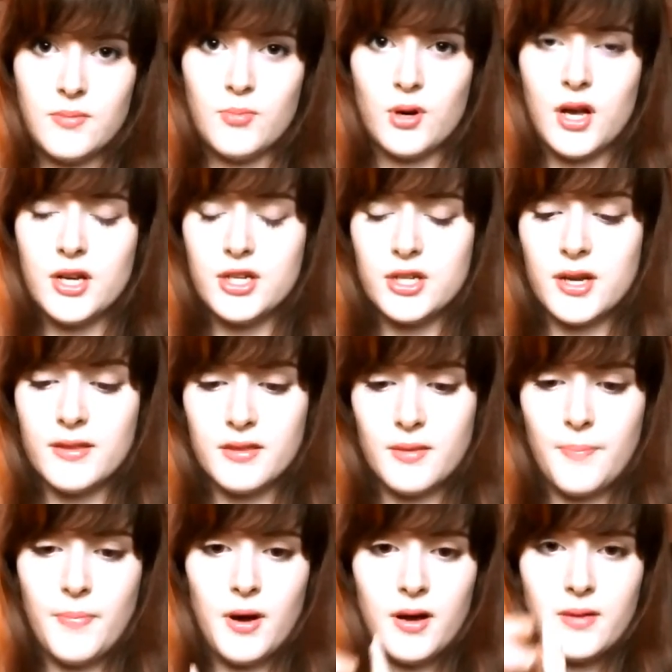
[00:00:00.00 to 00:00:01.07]
of the brush at the
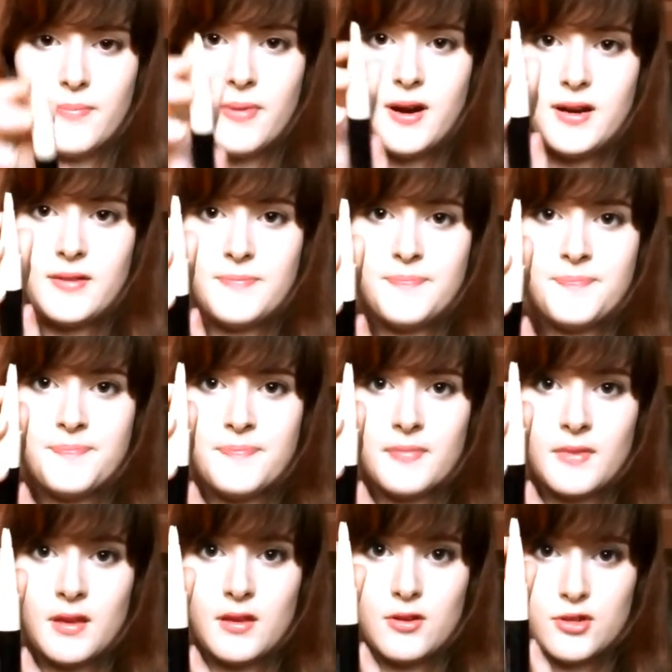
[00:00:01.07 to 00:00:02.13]
bottom part.
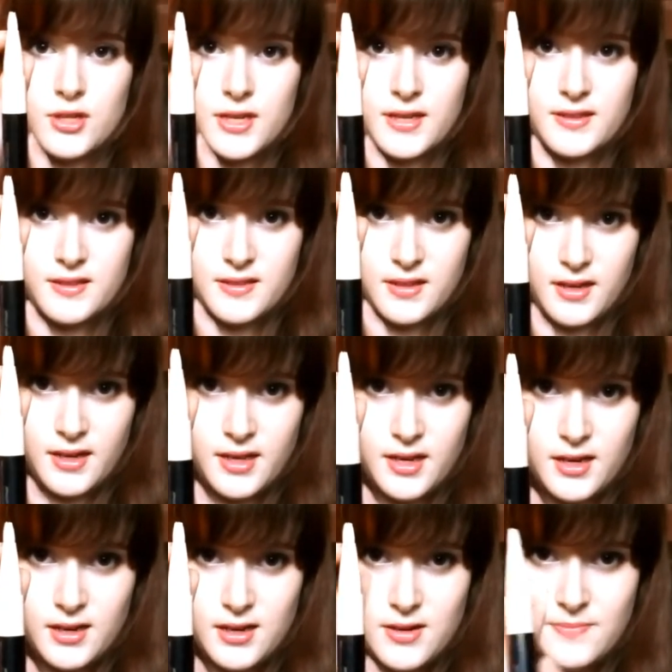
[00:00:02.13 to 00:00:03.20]
It usually gets stuck
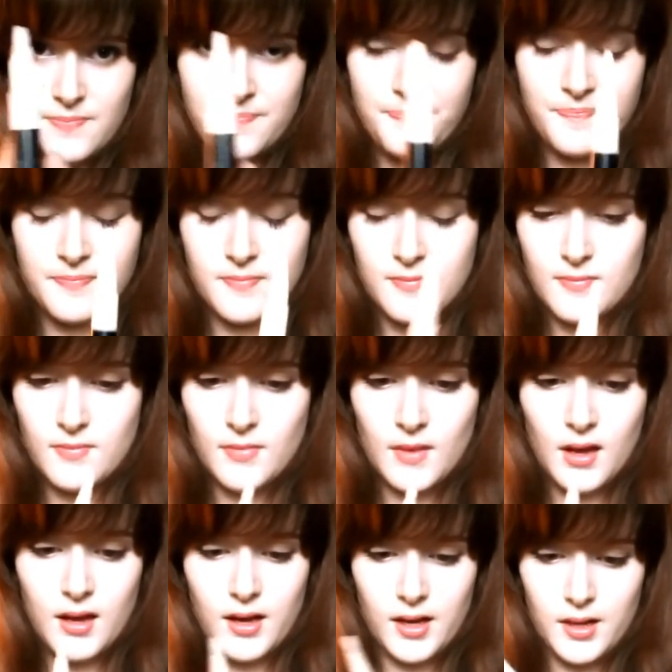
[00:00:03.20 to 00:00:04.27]
here.
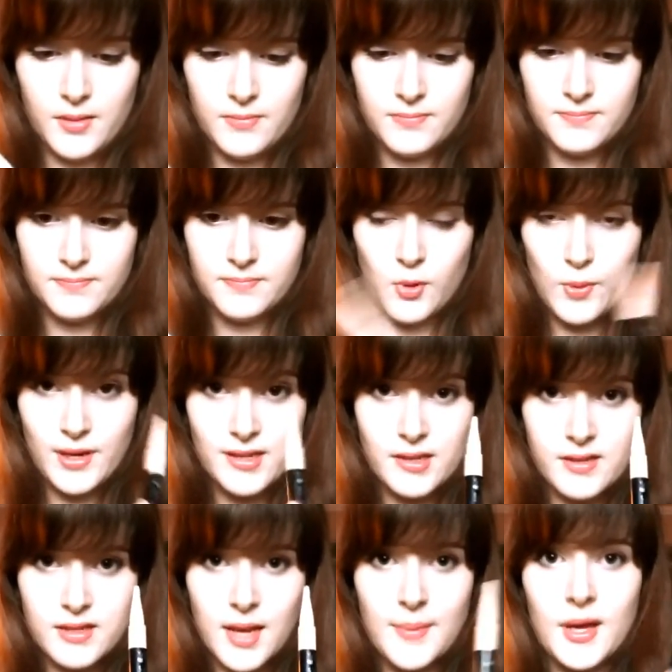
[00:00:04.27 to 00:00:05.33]
But when it
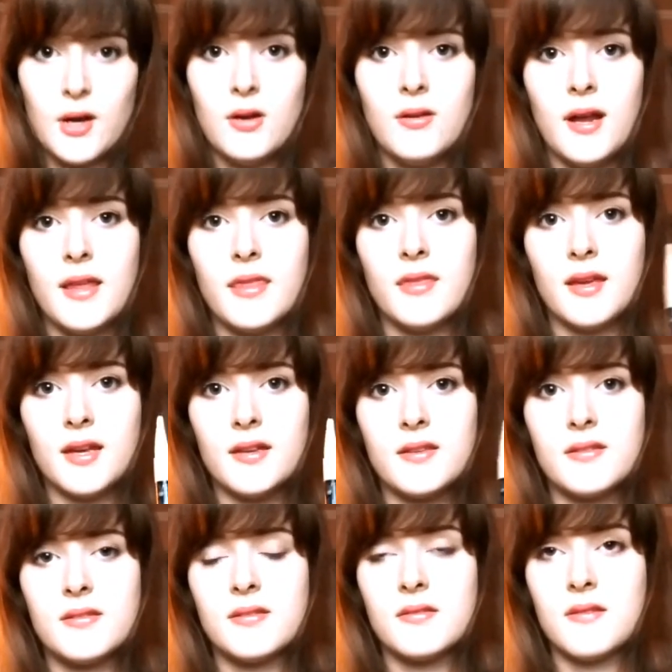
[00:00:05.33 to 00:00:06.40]
does come out, I think
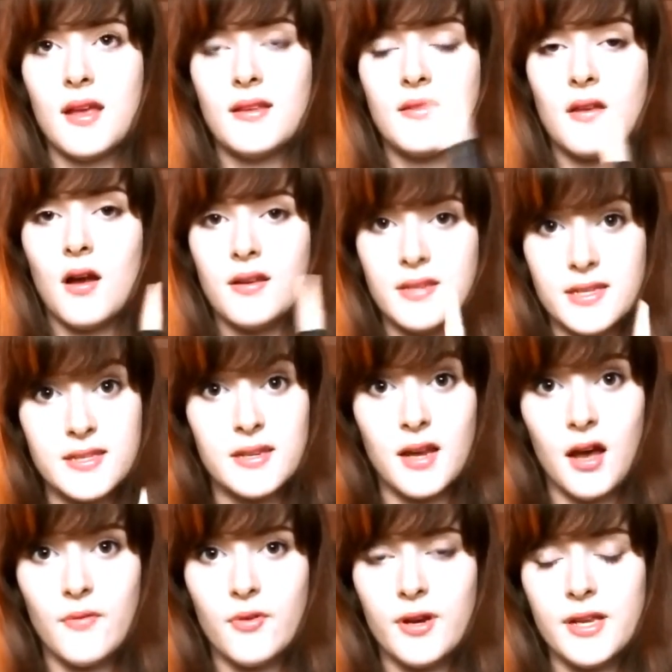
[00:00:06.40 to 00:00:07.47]
it's got decent
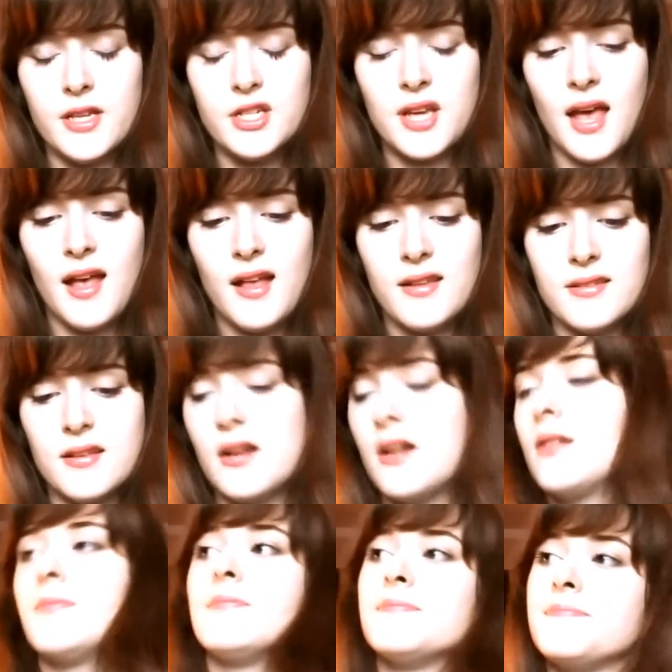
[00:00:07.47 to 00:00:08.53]
coverage, and
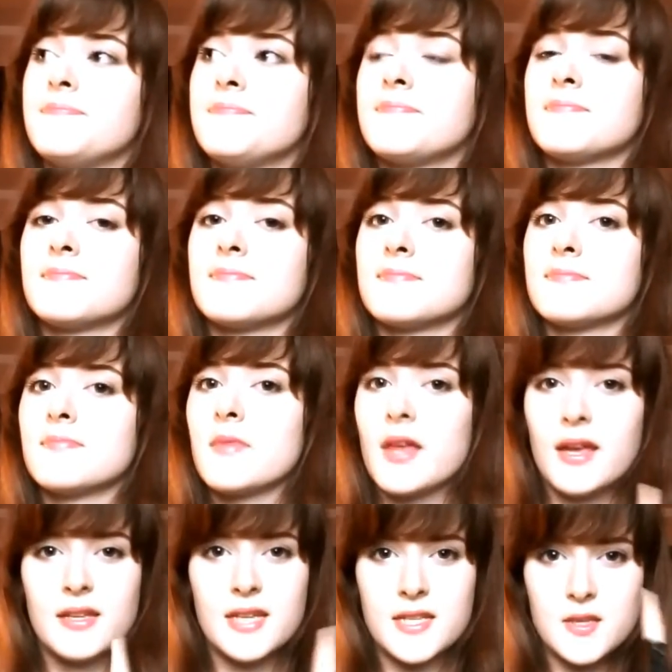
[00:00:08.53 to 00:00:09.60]

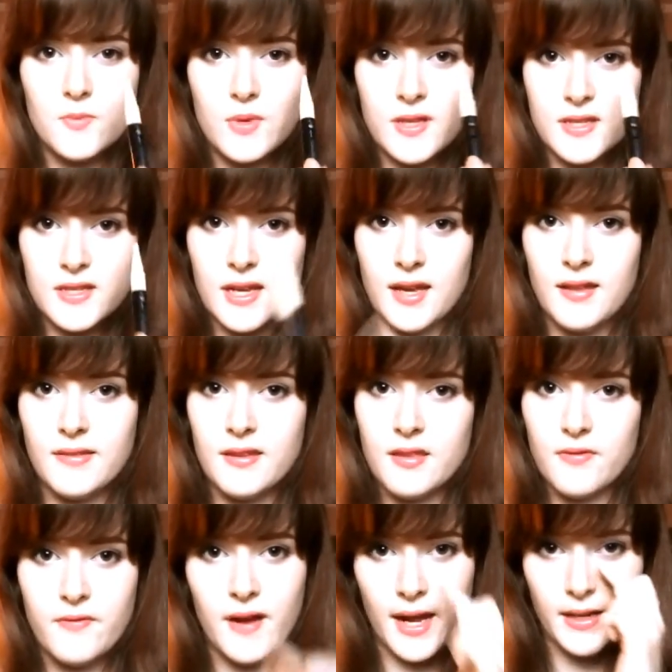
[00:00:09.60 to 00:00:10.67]
it doesn't really sink into
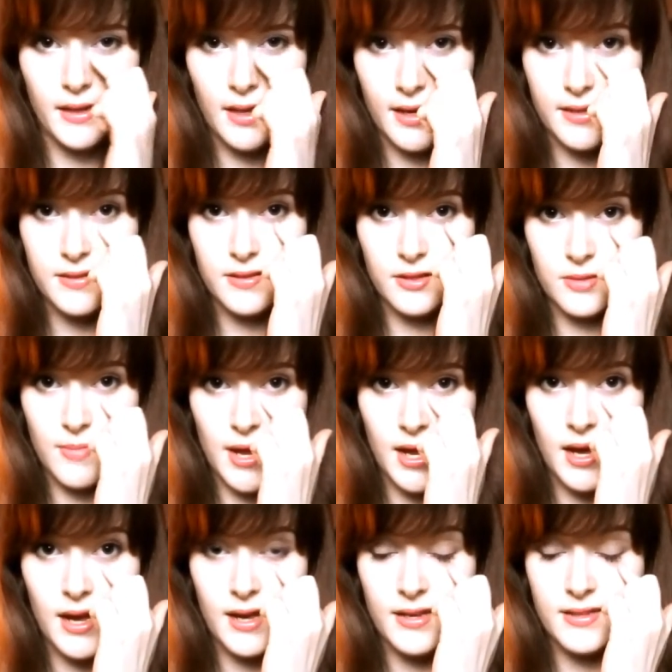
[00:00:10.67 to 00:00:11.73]
the fine lines under my
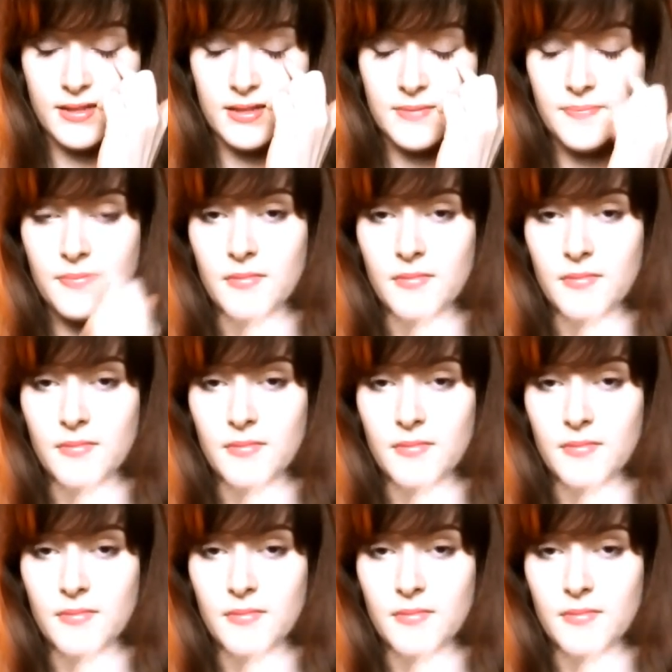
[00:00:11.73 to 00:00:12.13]
eyes.